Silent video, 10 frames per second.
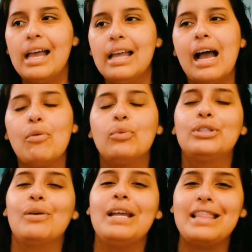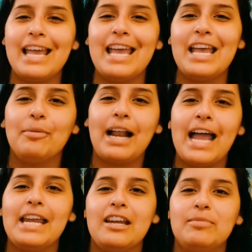in the end what
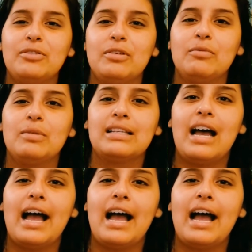I ended up doing was